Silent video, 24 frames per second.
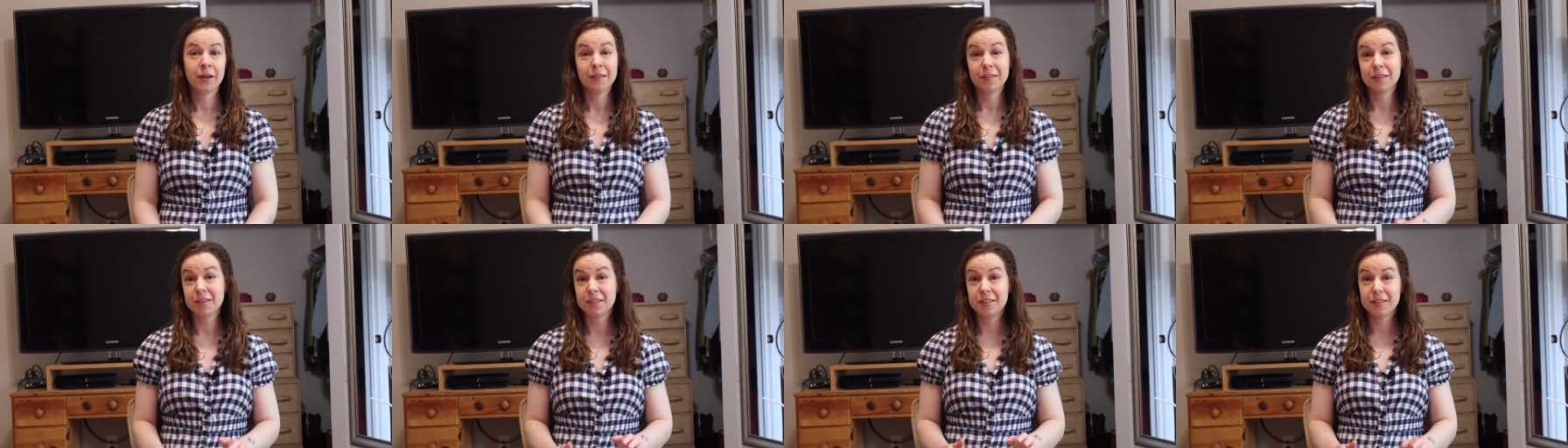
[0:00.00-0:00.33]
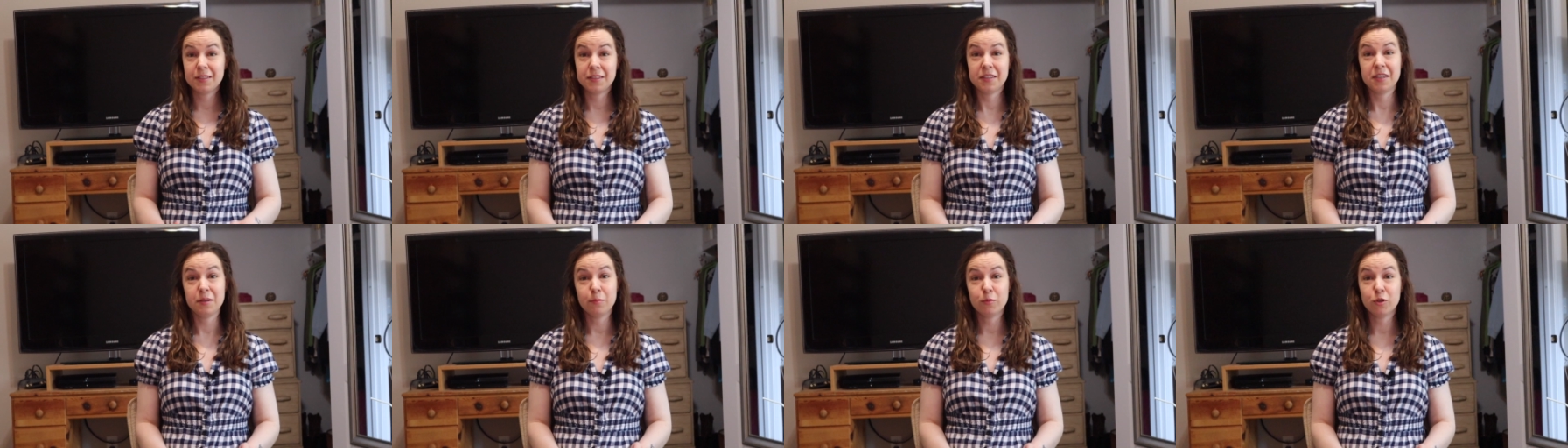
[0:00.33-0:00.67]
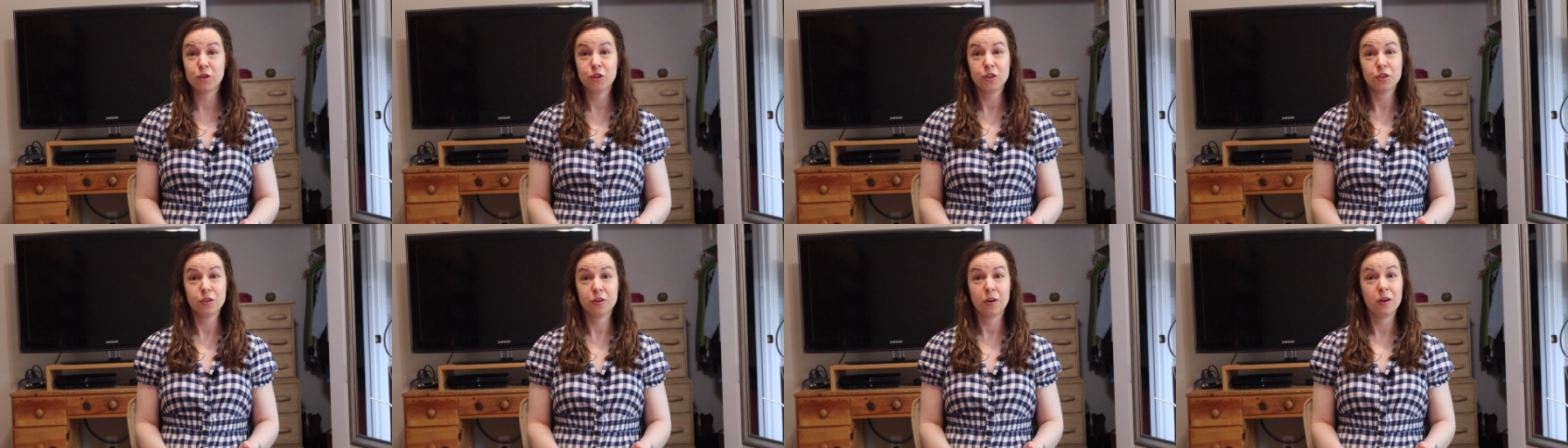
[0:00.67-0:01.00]
The
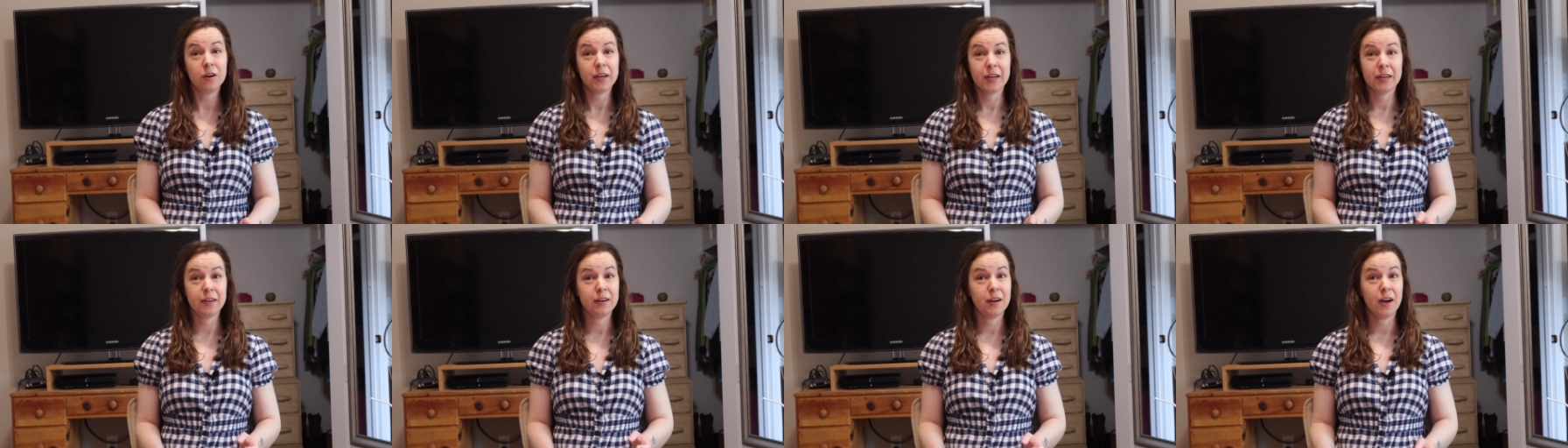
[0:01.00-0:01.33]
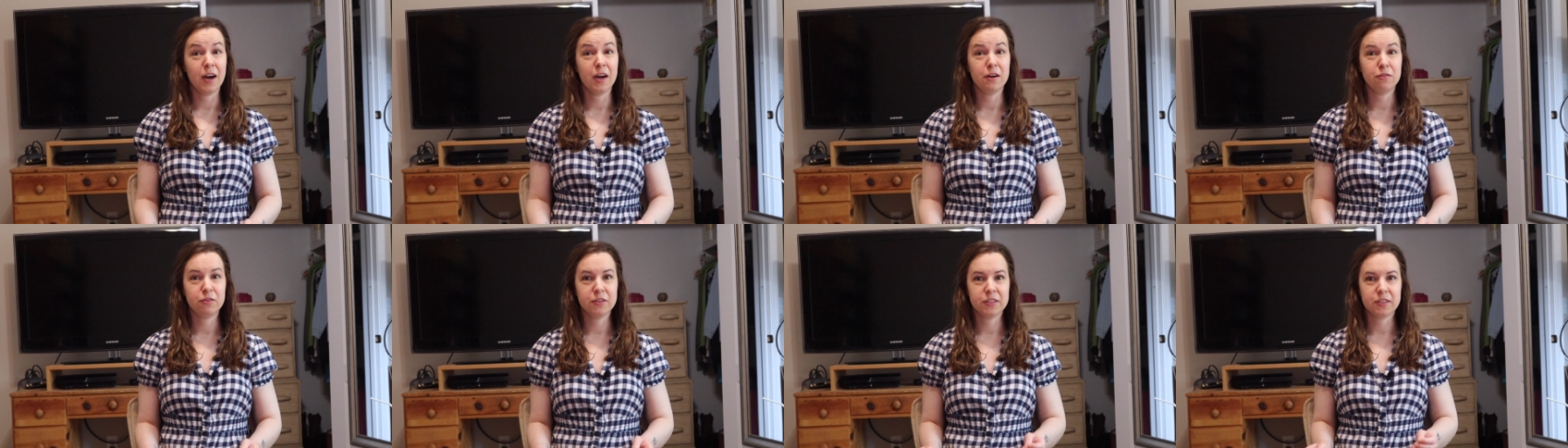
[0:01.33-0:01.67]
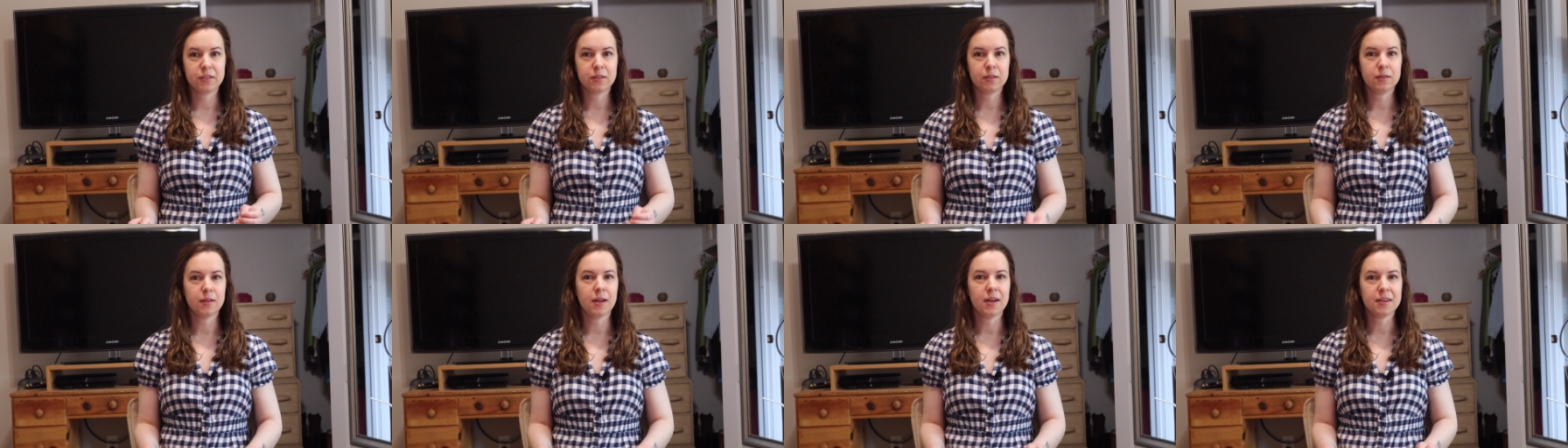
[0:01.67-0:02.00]
steamer trunk in Ira's
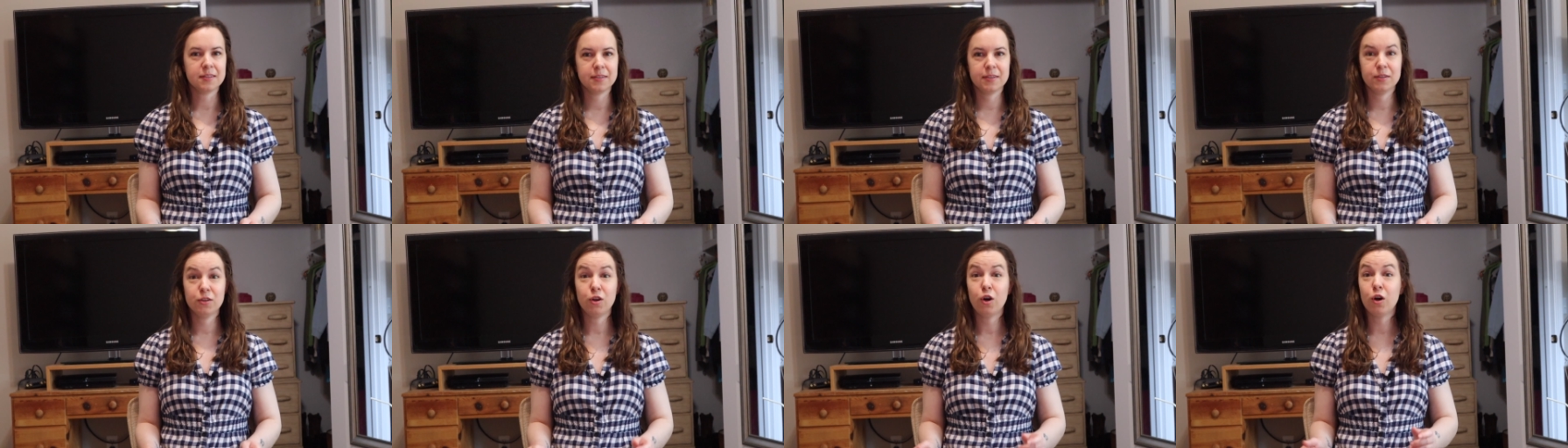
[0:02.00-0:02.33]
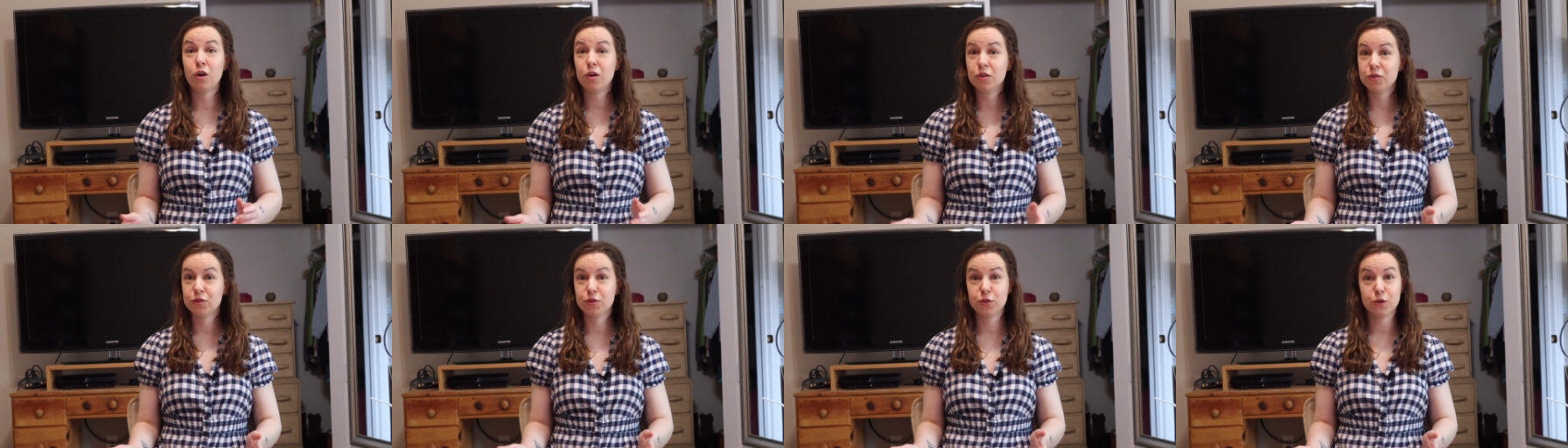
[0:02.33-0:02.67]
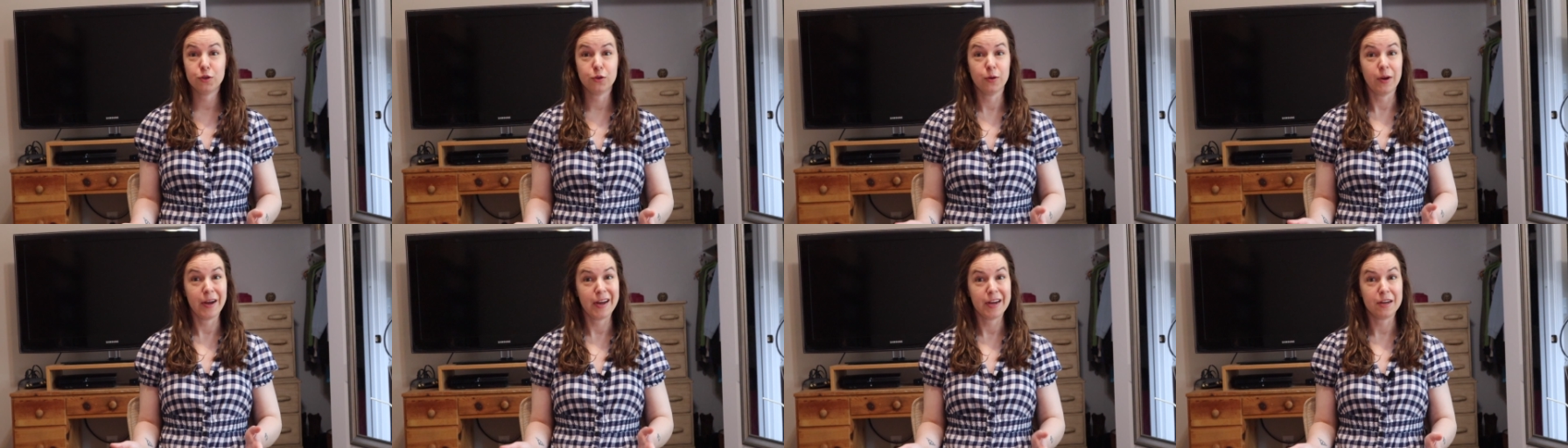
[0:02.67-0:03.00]
closet
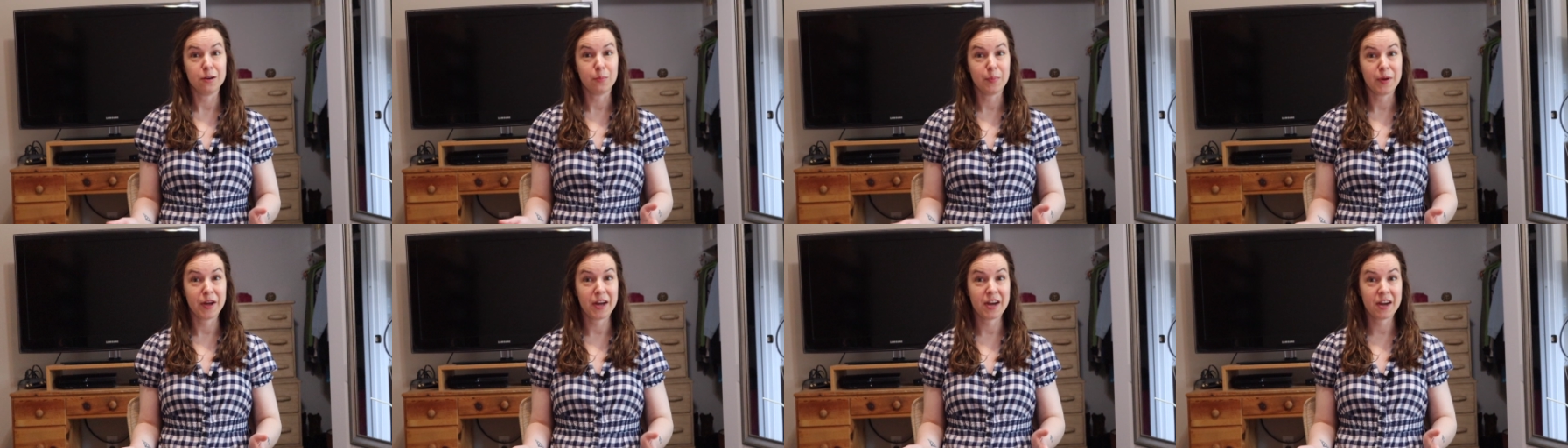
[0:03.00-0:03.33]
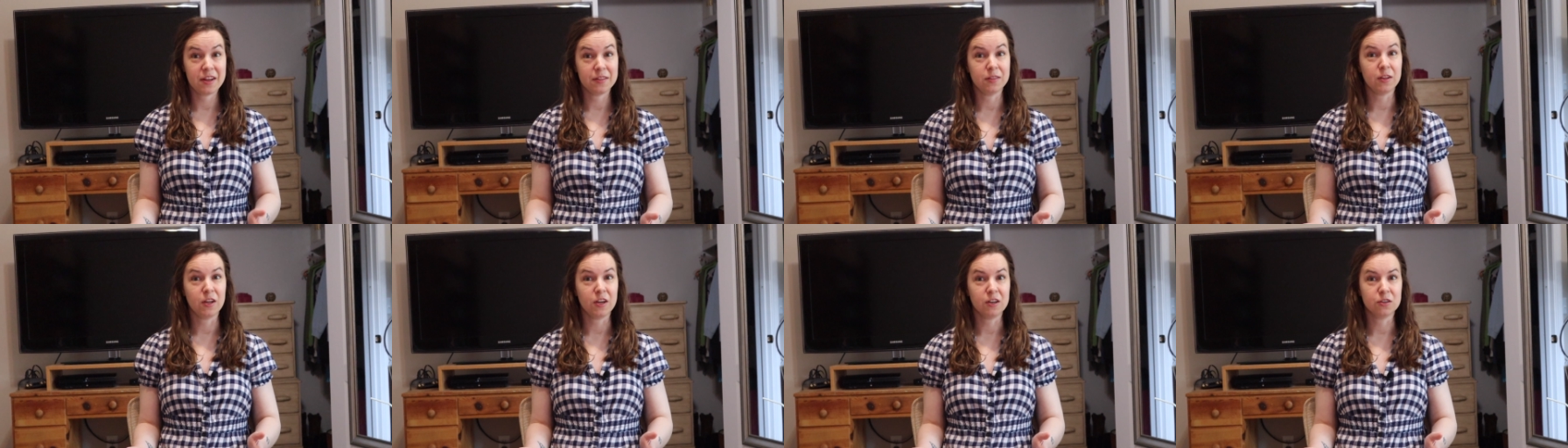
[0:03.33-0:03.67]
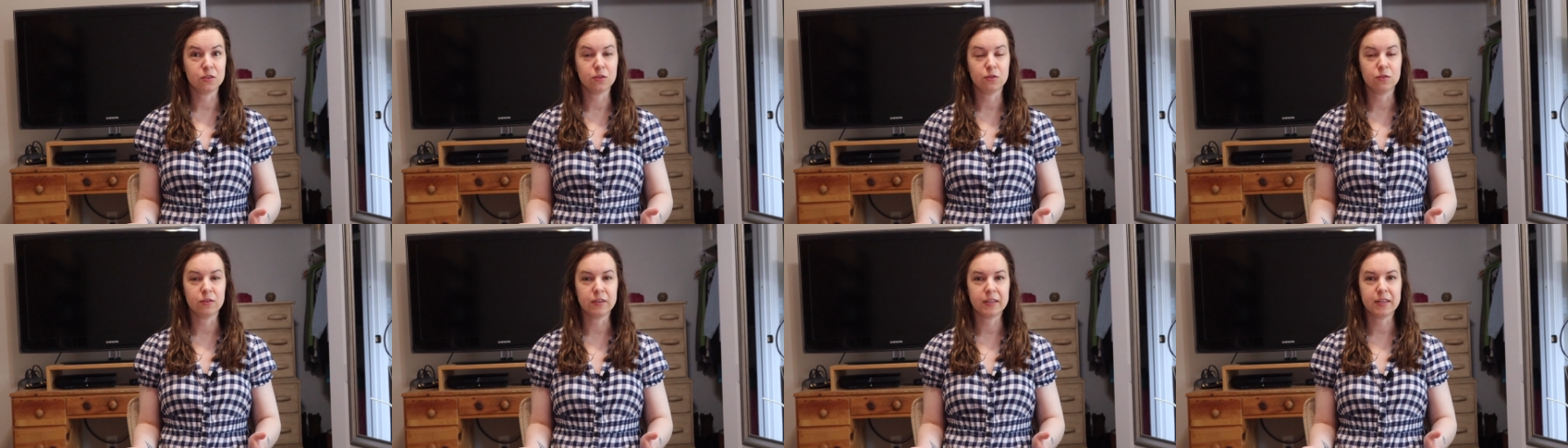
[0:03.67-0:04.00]
also had a
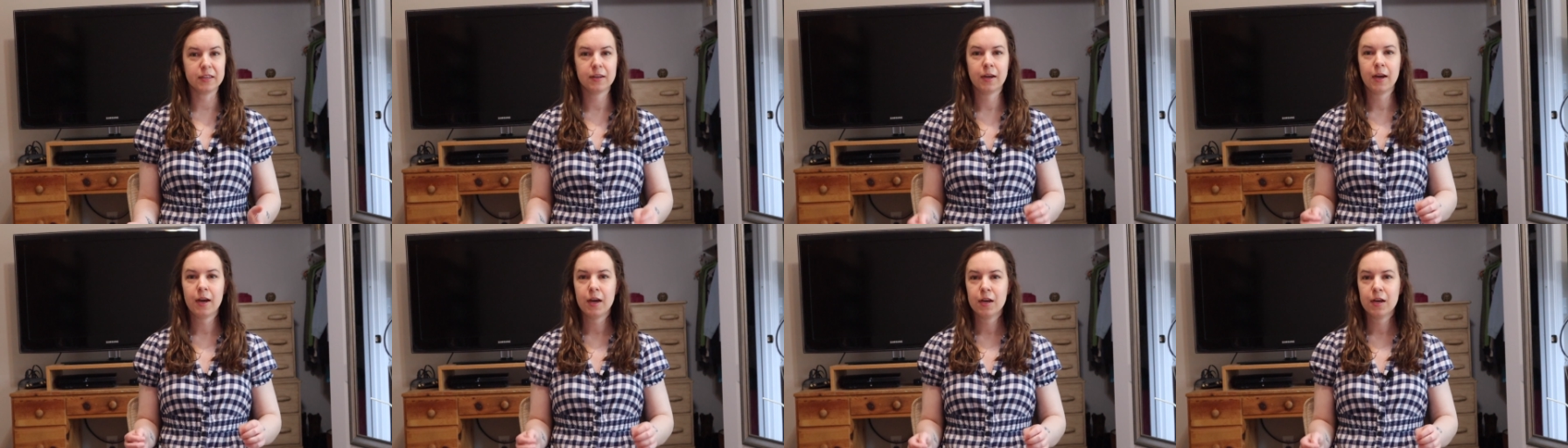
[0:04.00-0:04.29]
padlock on it,